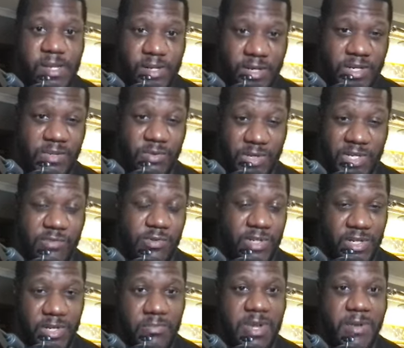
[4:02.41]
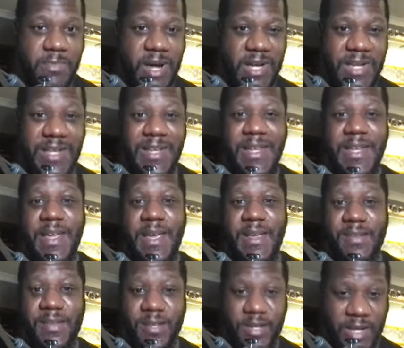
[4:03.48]
This one's going to be a market leader.
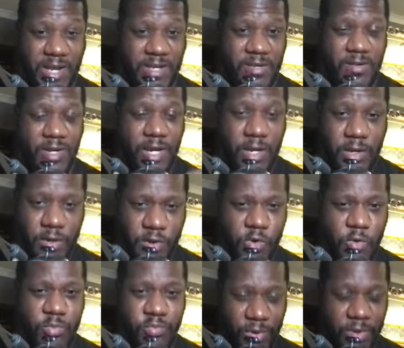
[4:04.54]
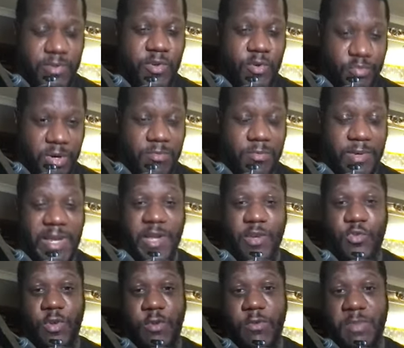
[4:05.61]
And you'll probably
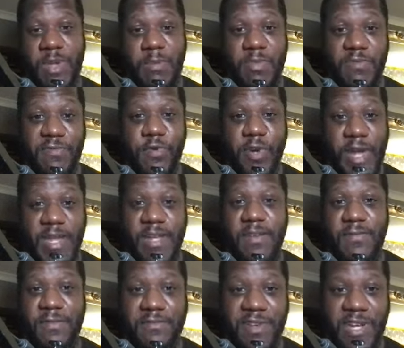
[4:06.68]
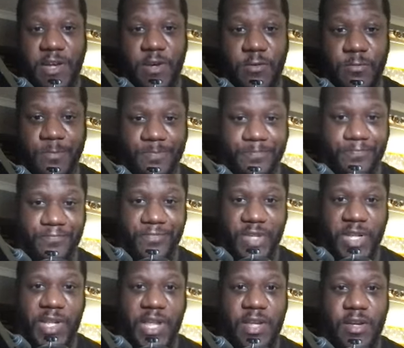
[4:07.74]
agree with me before the end of the video.
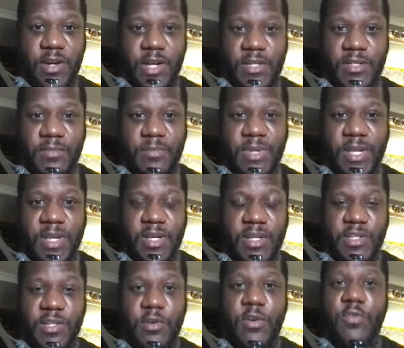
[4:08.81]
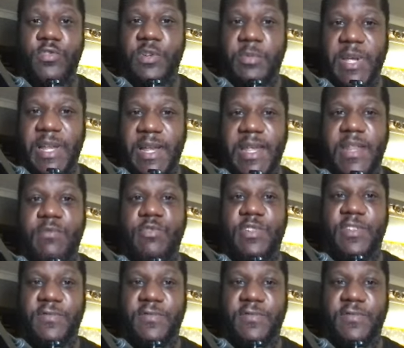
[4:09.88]
Okay, guys. So ultimately, there was some